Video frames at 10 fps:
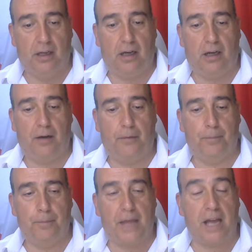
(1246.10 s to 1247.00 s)

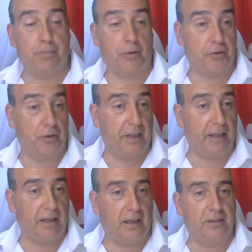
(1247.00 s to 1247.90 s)
I
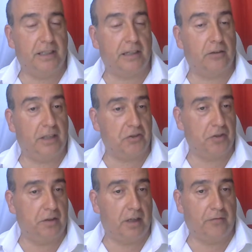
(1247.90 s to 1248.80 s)
personally did a
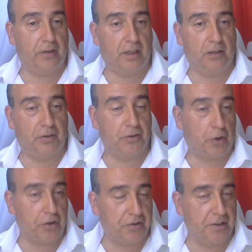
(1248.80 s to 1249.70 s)
collection of
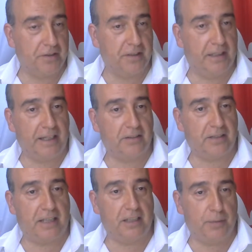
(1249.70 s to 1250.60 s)
resources,
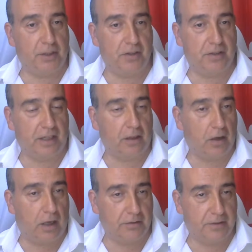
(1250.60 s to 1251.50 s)
links, and images and
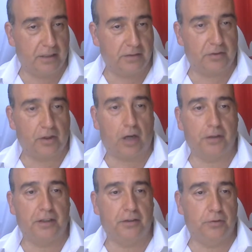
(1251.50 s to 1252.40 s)
content
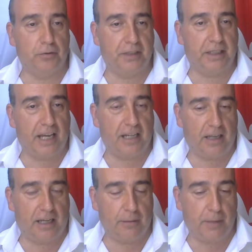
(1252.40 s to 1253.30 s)
regarding 2D and
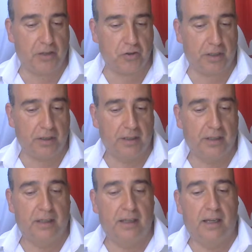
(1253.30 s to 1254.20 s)
animation,
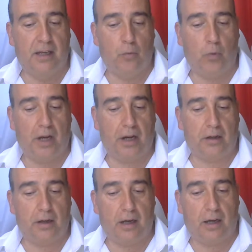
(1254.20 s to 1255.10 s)

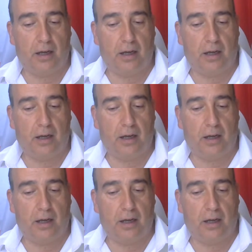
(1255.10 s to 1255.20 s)
where